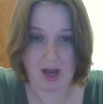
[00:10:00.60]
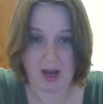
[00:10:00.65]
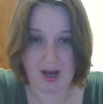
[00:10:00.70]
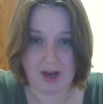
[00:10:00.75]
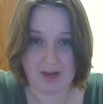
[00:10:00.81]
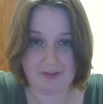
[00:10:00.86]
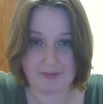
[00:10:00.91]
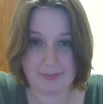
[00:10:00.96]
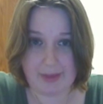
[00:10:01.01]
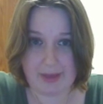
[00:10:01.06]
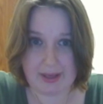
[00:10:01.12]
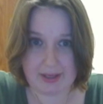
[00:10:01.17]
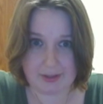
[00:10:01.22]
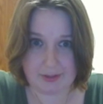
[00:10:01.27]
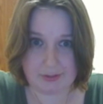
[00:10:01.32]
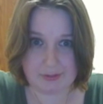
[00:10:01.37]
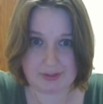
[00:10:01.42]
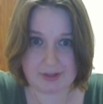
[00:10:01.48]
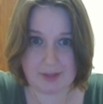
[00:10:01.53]
of Matt,
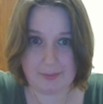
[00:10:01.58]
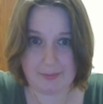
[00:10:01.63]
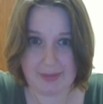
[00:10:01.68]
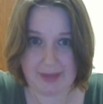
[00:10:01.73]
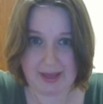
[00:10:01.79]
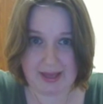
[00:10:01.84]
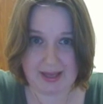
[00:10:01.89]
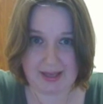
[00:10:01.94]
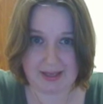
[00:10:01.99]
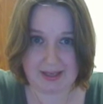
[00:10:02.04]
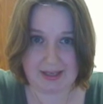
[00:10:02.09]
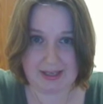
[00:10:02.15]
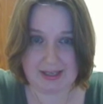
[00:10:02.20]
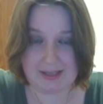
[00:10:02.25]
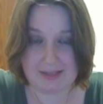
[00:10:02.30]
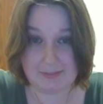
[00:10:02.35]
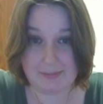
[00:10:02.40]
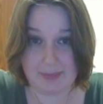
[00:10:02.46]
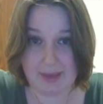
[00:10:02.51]
who's come back and
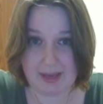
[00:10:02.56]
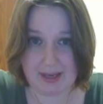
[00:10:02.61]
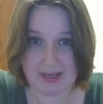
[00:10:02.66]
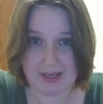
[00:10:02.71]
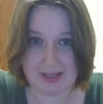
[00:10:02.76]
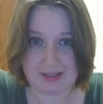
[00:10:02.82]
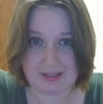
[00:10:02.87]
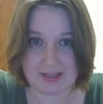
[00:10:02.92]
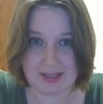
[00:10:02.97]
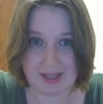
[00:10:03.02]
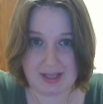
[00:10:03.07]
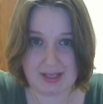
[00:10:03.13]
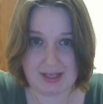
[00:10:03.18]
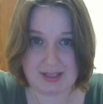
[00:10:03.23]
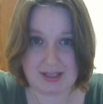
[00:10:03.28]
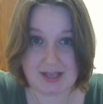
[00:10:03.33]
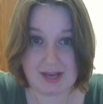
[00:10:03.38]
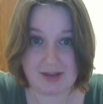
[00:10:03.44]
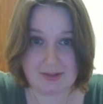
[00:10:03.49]
he's made it, and he
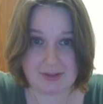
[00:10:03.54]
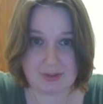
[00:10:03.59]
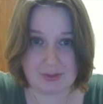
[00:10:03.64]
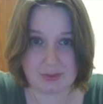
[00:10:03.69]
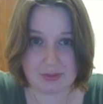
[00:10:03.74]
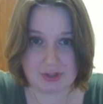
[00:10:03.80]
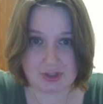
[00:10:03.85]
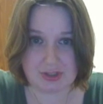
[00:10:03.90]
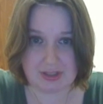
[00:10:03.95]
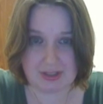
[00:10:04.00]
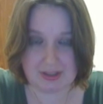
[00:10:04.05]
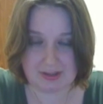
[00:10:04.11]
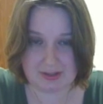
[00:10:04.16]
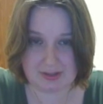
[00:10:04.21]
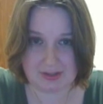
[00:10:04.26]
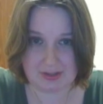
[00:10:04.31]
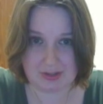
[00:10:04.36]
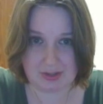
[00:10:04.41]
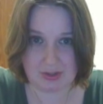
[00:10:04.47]
tells her what she needs
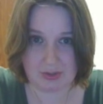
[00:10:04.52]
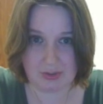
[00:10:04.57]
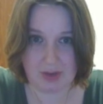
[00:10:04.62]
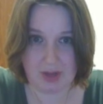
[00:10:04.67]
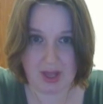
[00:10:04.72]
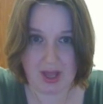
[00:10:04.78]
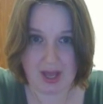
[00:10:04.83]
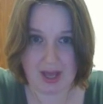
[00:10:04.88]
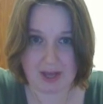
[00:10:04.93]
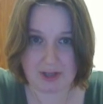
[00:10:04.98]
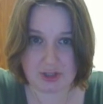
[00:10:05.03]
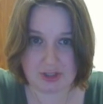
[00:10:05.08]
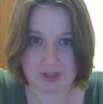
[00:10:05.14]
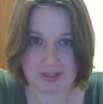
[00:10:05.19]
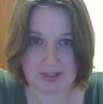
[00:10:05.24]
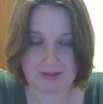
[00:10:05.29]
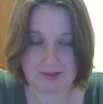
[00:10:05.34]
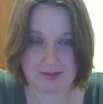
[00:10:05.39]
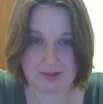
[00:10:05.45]
to do, how she
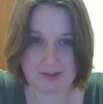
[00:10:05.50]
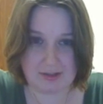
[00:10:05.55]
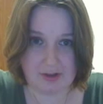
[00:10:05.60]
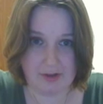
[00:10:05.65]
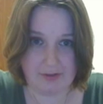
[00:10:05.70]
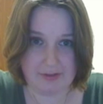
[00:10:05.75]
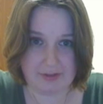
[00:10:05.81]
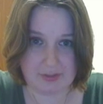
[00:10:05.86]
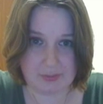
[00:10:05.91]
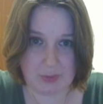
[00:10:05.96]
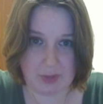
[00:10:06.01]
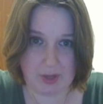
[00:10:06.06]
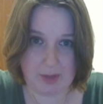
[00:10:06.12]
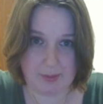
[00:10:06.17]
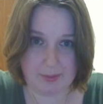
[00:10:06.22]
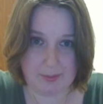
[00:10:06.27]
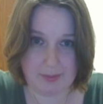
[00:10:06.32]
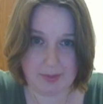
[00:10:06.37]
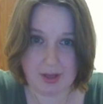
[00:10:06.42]
needs to solve this
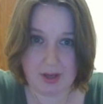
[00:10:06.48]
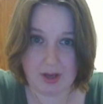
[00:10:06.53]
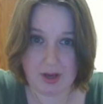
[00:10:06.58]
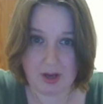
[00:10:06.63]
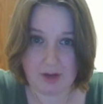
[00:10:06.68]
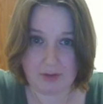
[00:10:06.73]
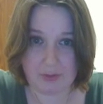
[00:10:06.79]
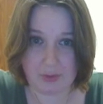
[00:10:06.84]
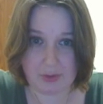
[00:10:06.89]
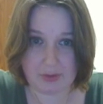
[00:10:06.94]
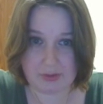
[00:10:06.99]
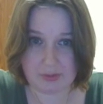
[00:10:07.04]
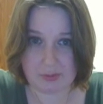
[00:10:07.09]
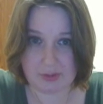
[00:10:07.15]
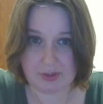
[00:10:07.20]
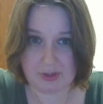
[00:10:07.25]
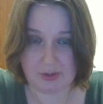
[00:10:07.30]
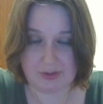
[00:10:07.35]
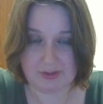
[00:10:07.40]
problem. Of course,
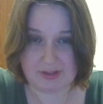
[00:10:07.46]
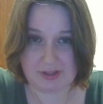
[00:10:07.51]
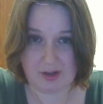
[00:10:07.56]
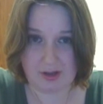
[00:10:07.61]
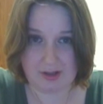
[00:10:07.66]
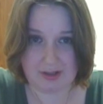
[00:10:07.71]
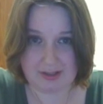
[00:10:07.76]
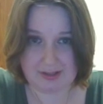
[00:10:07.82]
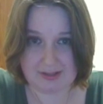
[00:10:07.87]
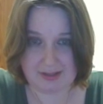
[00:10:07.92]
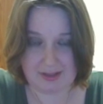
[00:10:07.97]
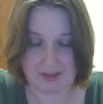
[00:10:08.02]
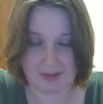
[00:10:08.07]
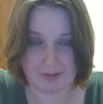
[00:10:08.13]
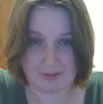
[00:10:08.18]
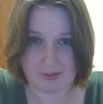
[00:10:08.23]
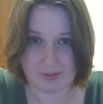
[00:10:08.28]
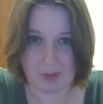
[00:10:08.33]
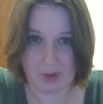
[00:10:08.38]
we know as the audience that
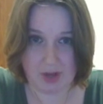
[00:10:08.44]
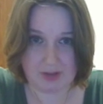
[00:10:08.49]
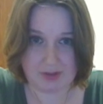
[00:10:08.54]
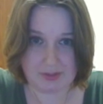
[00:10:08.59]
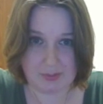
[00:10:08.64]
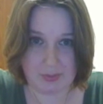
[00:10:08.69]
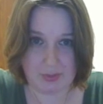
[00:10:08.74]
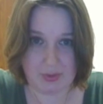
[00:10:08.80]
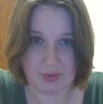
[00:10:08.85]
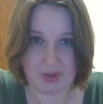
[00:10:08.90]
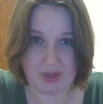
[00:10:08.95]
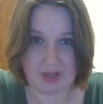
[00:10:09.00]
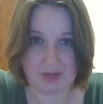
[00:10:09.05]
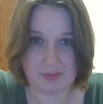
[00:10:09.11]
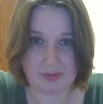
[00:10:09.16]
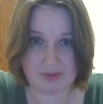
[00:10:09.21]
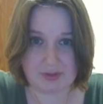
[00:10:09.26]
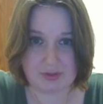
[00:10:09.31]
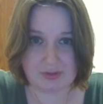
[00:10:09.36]
was impossible, and it
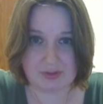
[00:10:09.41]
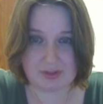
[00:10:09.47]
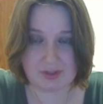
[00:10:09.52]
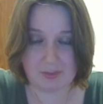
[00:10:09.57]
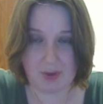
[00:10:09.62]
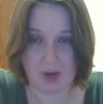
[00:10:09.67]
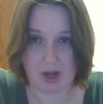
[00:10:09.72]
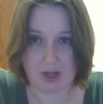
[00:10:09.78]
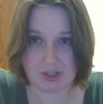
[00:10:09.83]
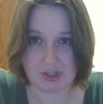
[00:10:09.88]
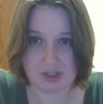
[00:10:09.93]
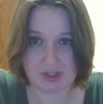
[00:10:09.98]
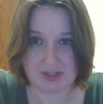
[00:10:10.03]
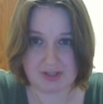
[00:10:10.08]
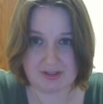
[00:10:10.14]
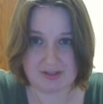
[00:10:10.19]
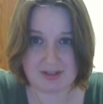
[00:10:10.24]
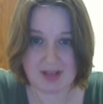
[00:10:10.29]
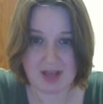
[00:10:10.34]
was her
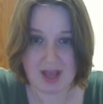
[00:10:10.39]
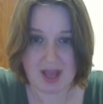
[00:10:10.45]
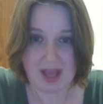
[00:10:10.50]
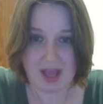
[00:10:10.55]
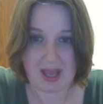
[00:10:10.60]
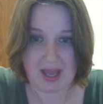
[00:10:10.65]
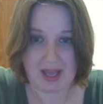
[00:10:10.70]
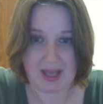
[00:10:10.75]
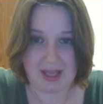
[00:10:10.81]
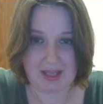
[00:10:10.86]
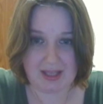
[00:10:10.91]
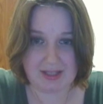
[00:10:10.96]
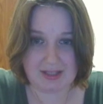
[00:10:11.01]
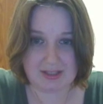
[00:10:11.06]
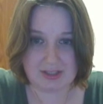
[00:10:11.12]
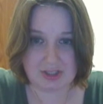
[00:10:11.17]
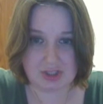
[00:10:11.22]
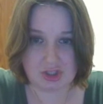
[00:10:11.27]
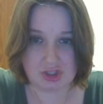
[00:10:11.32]
subconscious,
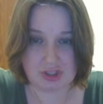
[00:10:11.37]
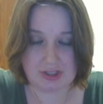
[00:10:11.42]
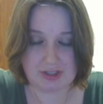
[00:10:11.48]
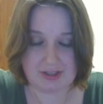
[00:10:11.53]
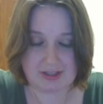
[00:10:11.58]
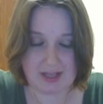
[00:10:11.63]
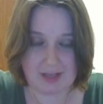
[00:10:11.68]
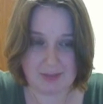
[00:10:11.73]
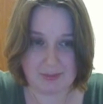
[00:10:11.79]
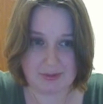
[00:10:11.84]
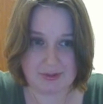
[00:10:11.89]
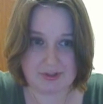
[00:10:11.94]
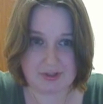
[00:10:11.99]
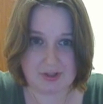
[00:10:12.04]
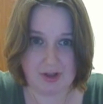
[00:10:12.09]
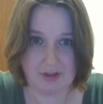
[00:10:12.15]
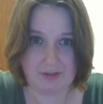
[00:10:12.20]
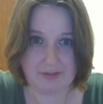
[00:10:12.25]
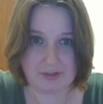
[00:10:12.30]
and she's able to
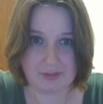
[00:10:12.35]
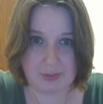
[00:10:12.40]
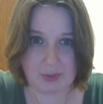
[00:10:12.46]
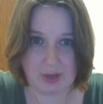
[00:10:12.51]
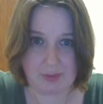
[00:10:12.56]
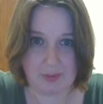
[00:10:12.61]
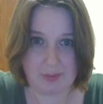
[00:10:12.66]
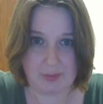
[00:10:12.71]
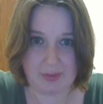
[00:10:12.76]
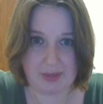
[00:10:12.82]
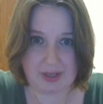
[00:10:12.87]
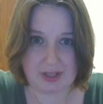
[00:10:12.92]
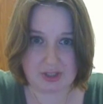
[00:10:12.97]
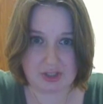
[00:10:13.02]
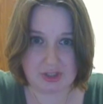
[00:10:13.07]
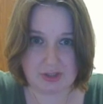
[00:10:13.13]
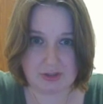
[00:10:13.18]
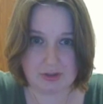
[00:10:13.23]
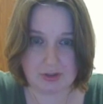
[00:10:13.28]
solve this problem because
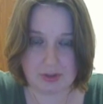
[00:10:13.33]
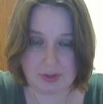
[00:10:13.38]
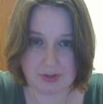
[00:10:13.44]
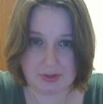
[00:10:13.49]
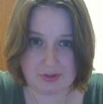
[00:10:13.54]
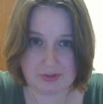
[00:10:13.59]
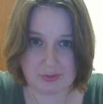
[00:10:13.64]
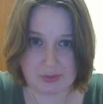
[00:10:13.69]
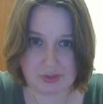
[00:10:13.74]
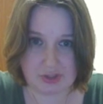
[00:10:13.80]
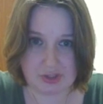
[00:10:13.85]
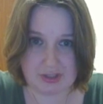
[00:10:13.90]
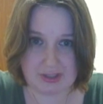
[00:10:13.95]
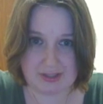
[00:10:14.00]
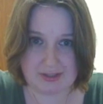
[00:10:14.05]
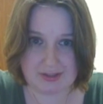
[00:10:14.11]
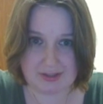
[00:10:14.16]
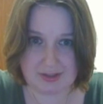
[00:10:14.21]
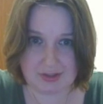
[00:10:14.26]
she learns what she
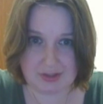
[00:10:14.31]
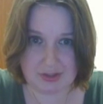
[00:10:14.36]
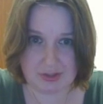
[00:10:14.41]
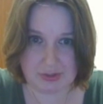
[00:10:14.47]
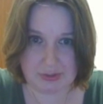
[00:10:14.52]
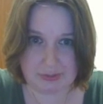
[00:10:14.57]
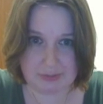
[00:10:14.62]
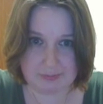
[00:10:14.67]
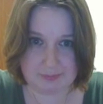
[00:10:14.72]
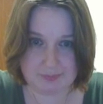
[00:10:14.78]
needs to do,